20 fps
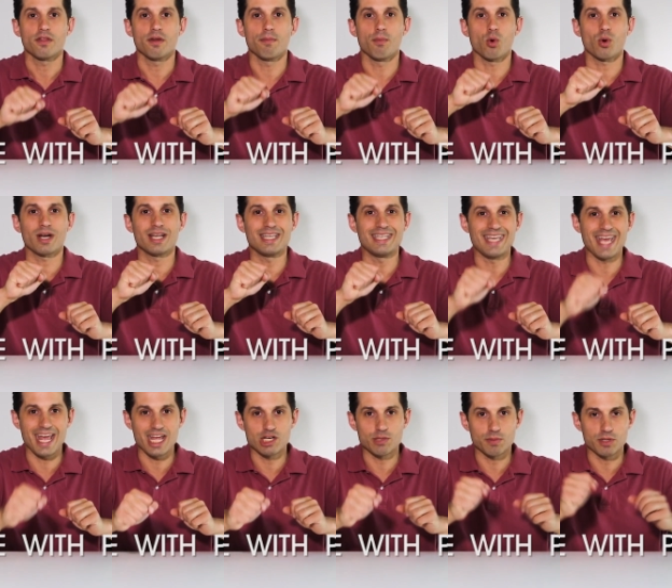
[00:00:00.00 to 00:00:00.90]
The more
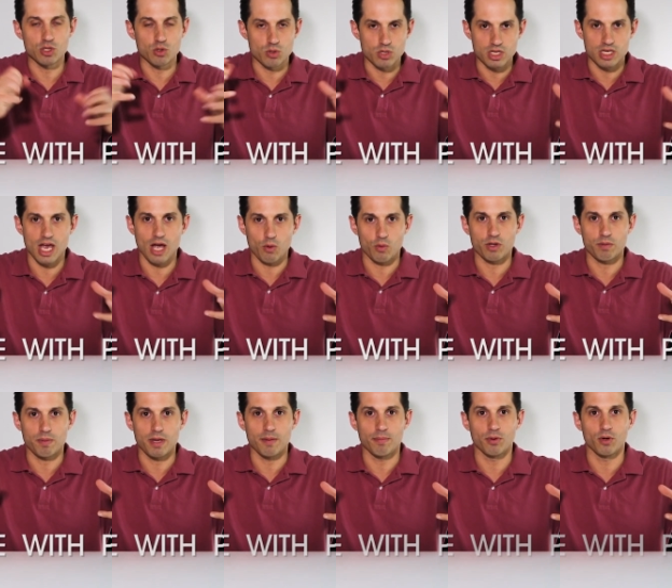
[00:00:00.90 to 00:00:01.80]
engagement you can get
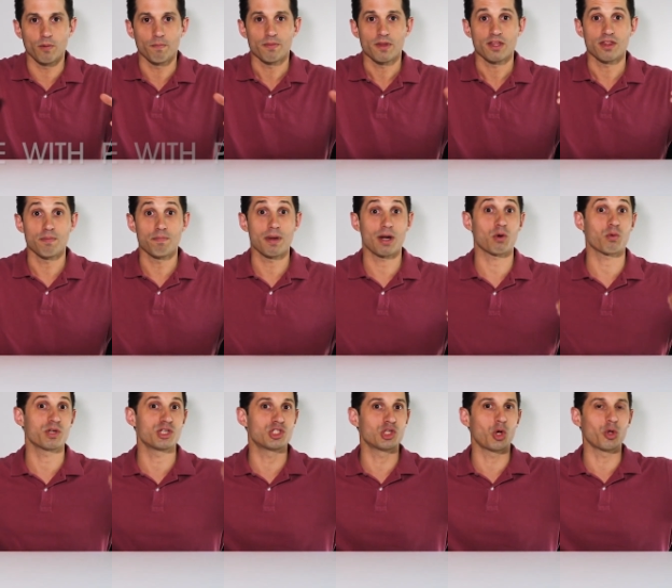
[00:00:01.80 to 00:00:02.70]
with people, the
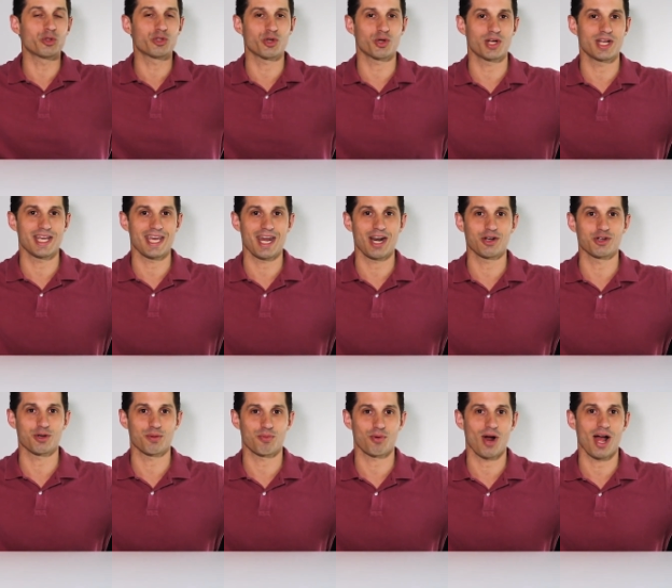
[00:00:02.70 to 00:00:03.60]
better results you're going to get
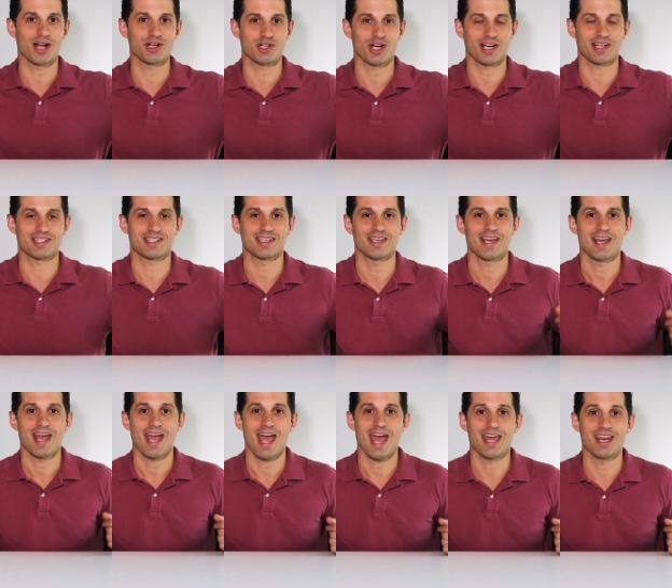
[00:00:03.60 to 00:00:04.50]
on your projects
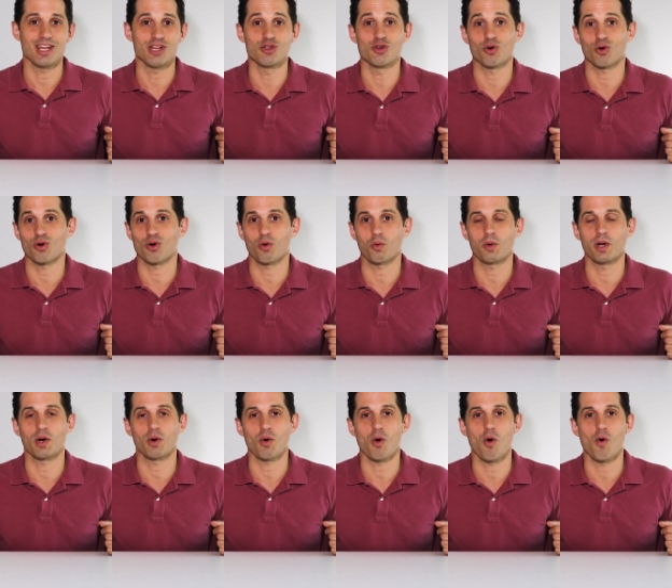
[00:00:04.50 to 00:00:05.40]
and in your
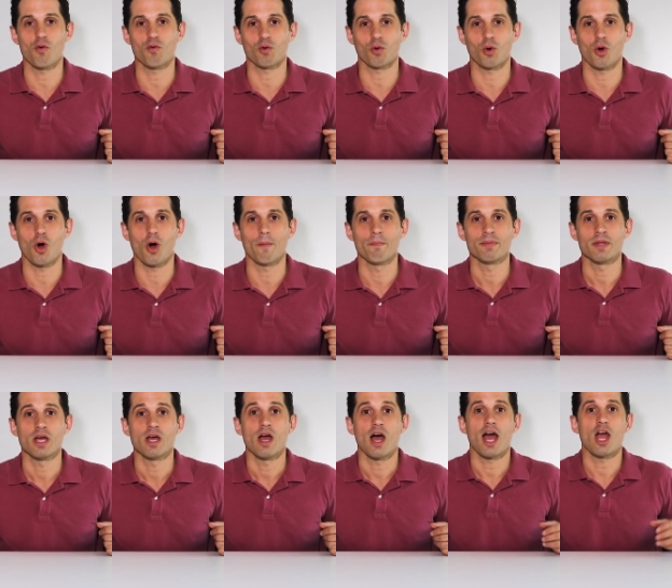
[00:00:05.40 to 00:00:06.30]
career overall.
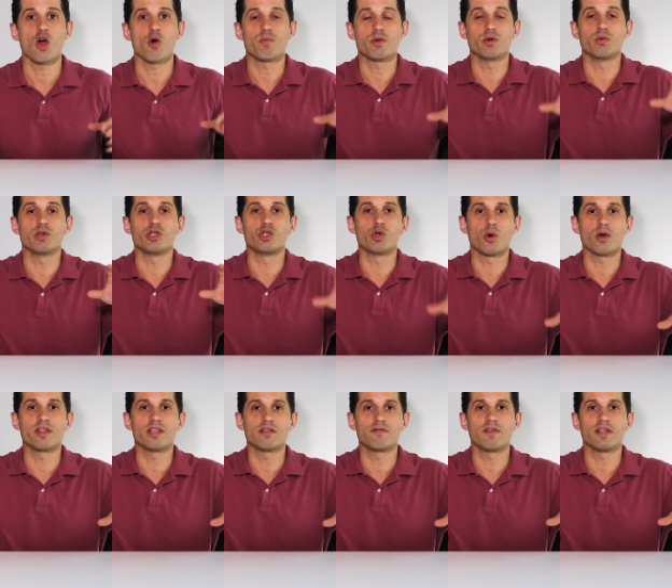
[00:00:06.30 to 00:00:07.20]
I hope you
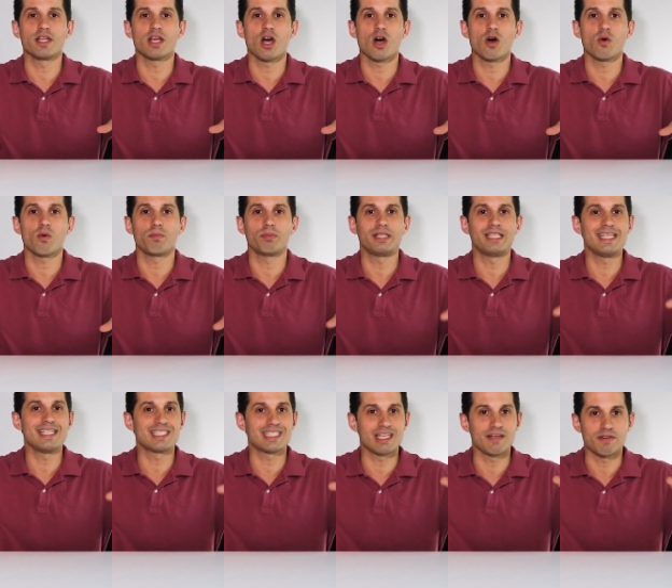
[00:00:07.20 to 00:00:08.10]
enjoyed this video.
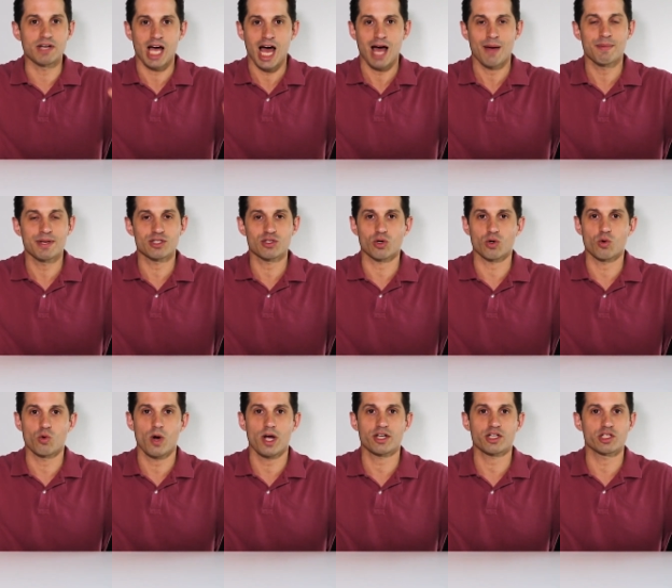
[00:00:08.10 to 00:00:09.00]
Please leave comments or
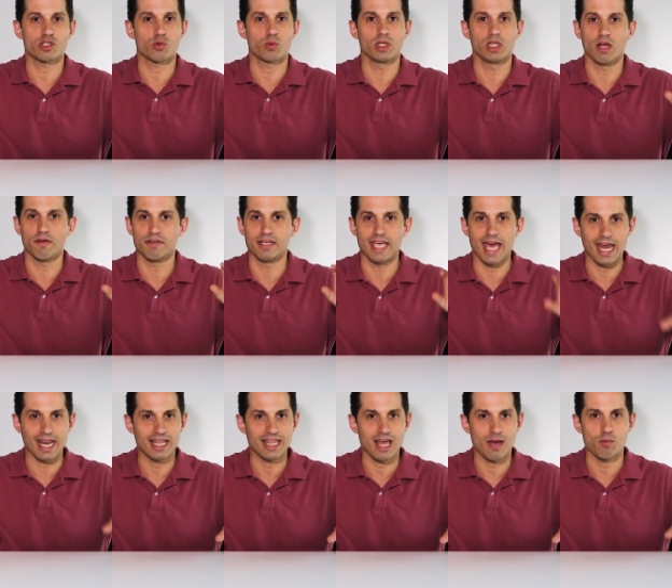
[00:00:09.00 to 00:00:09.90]
questions. We love
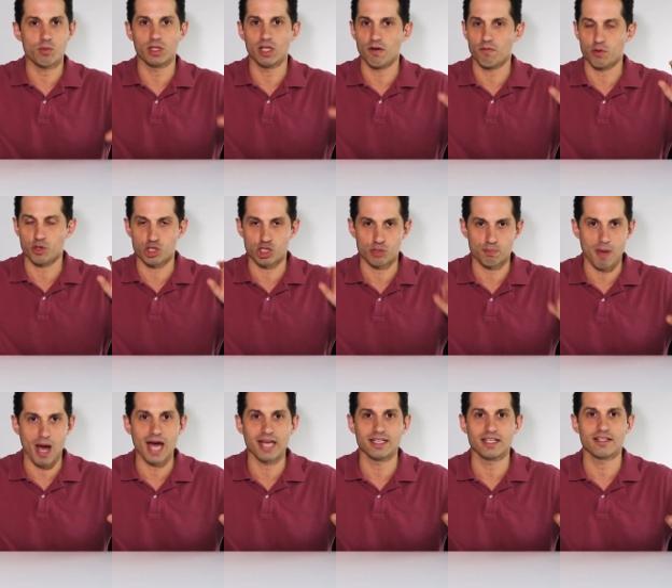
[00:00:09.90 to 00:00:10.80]
getting them. We love
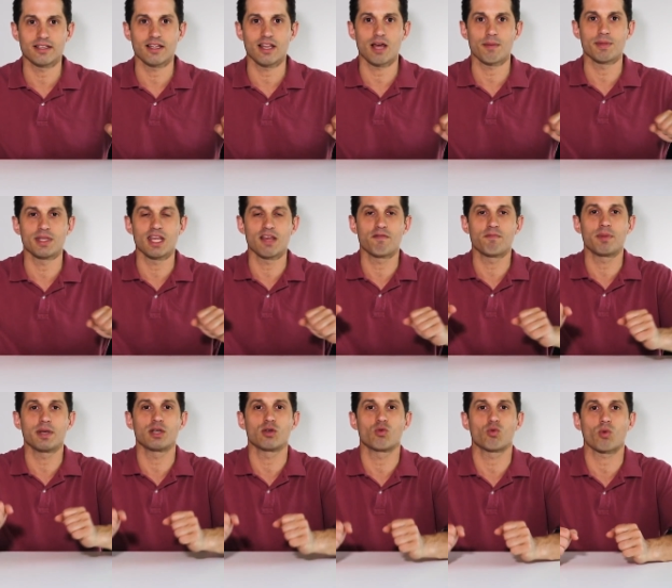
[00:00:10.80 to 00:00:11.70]
responding to them and
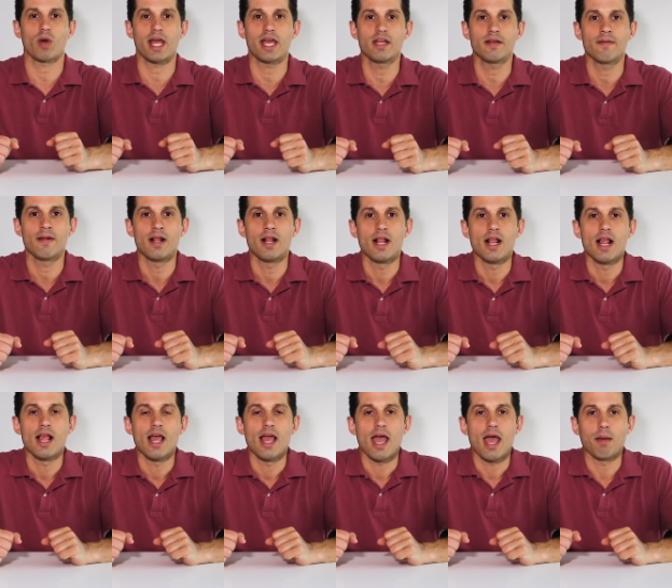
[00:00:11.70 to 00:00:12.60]
they've been great.
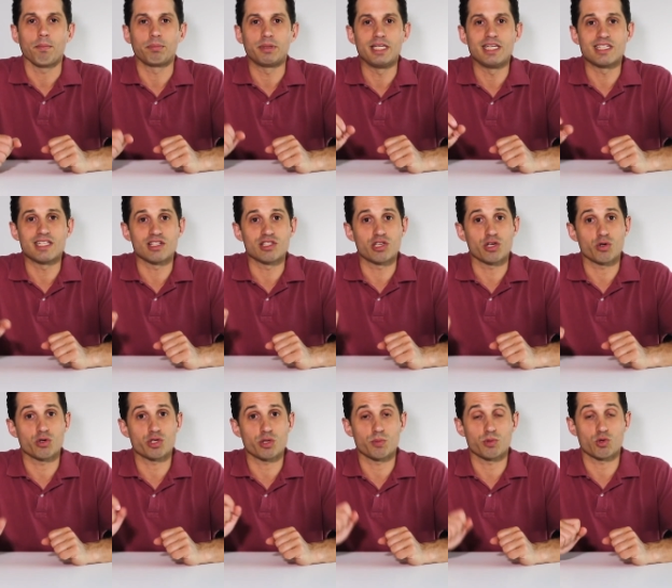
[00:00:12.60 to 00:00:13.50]
And please
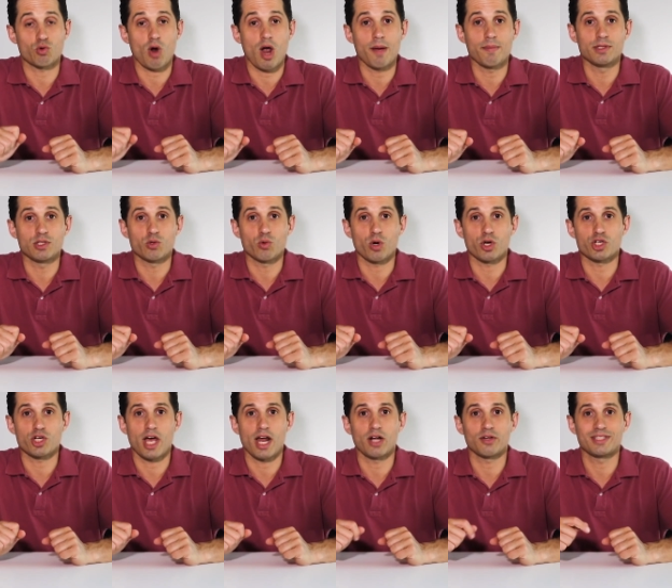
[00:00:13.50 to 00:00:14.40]
consider subscribing to our
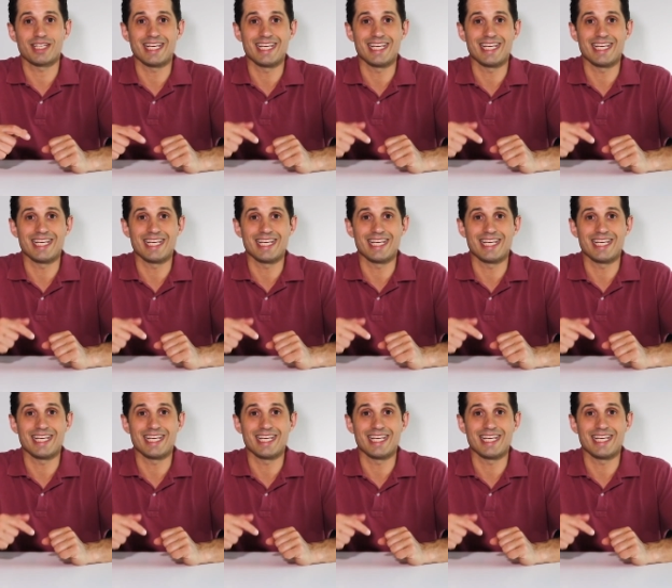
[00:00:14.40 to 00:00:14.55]
channel